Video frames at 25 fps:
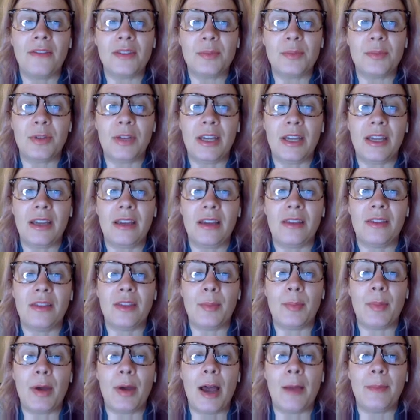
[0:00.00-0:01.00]
offspring,
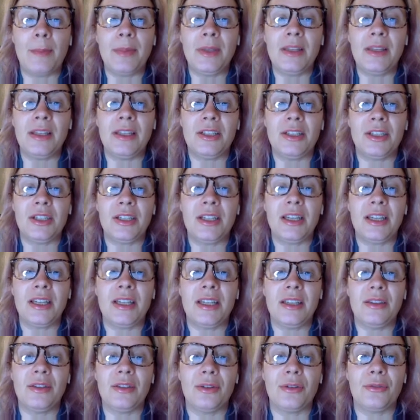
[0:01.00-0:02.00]
the population
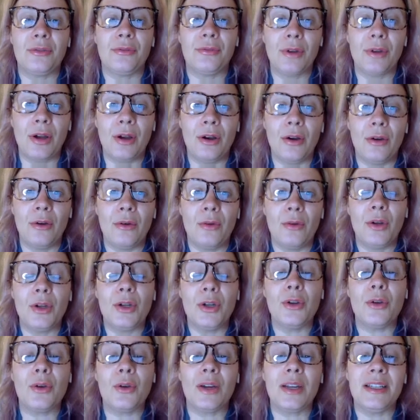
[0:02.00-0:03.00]
can neither grow
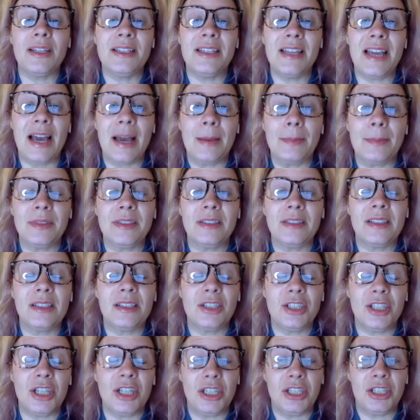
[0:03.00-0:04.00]
nor adapt
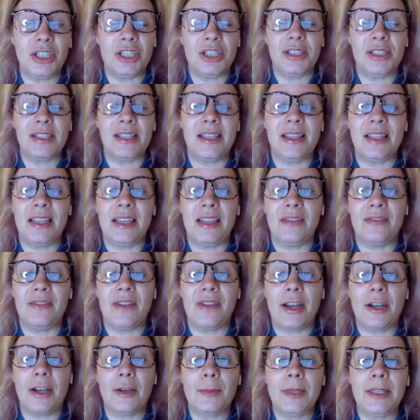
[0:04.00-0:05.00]
to changes in the
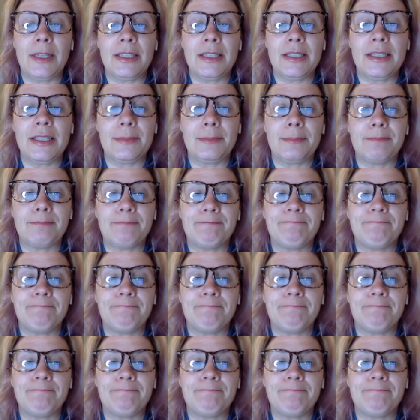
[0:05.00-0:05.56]
environment.